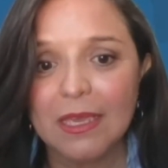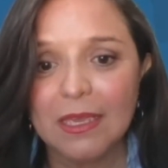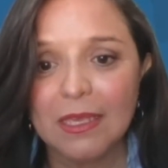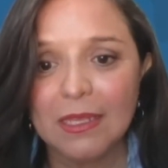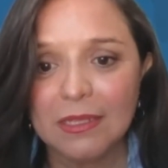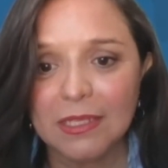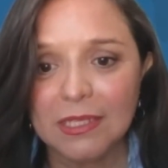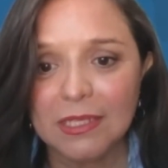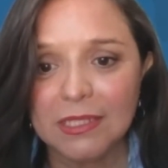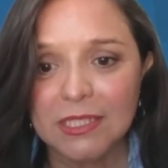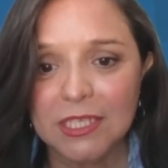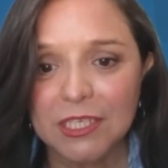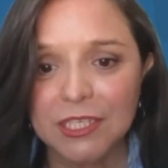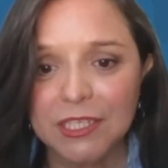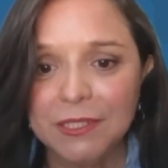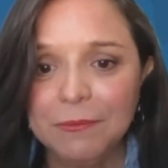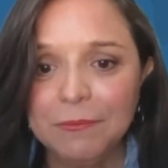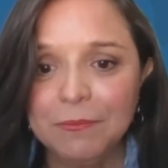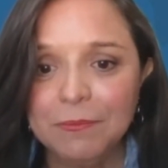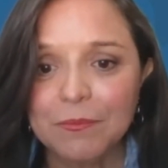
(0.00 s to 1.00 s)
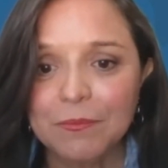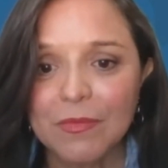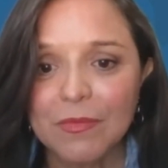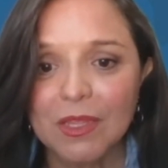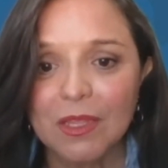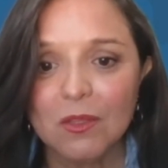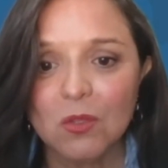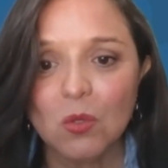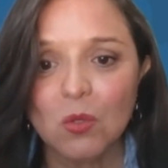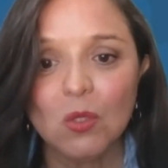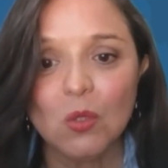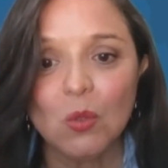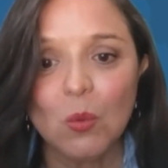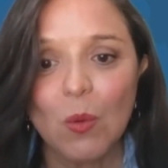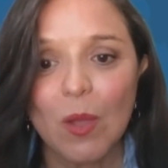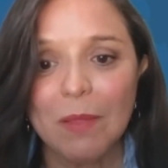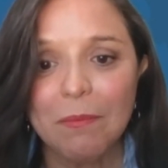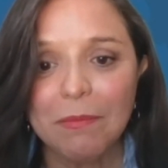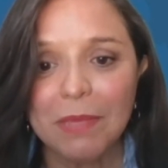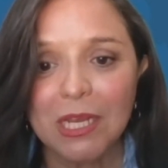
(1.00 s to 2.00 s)
In this year,
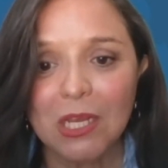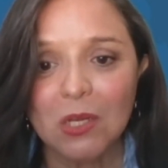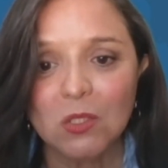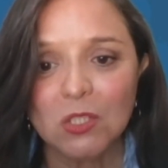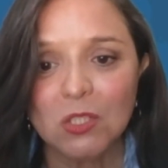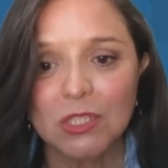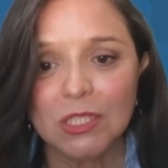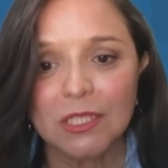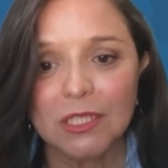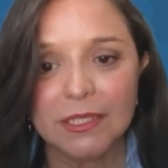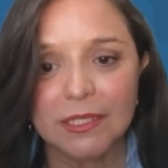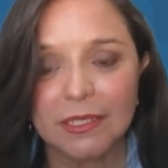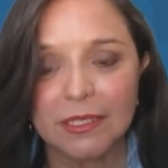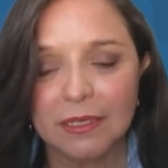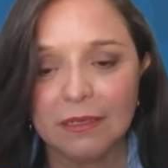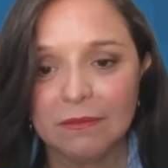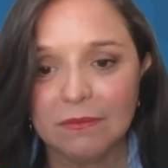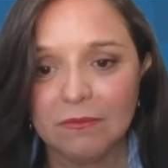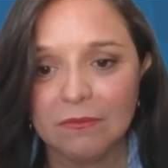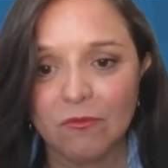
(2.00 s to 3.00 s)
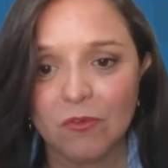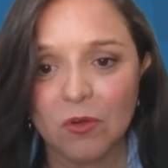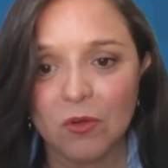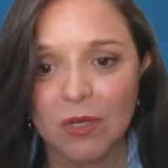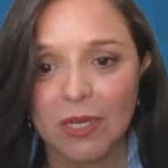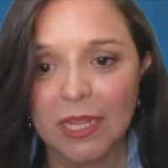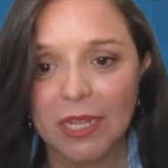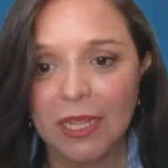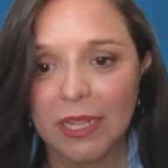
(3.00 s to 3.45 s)
21 million children from